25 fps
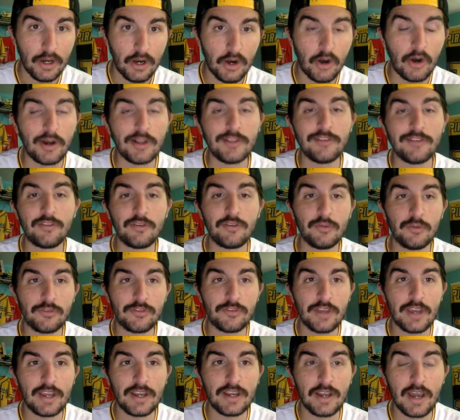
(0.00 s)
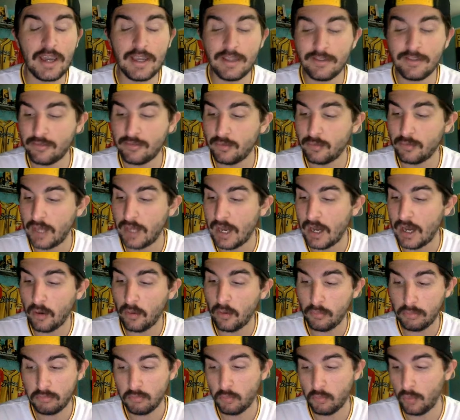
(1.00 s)
on Tuesday night to
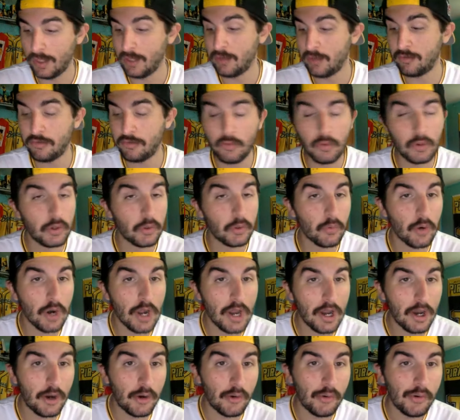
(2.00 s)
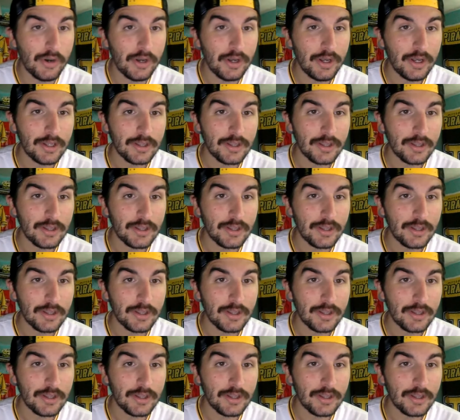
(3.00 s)
now win two in a row.